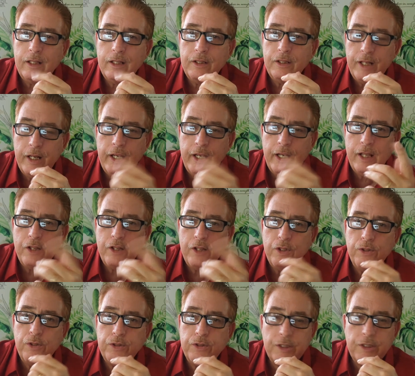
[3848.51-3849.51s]
Any
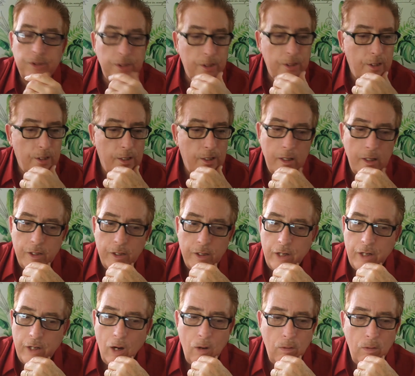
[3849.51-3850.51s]
issues? I said,
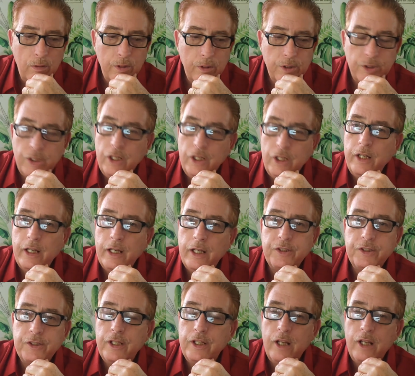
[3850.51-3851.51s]
no, it's good. I
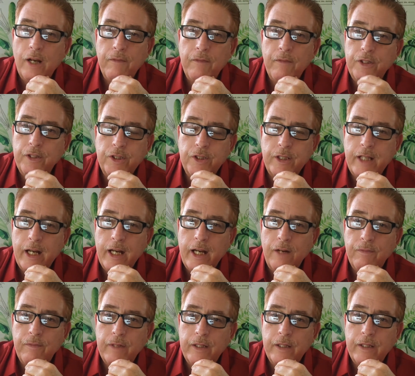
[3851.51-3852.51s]
said, the governor took care
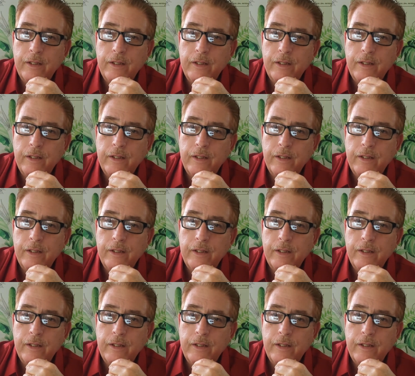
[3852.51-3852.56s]
of it.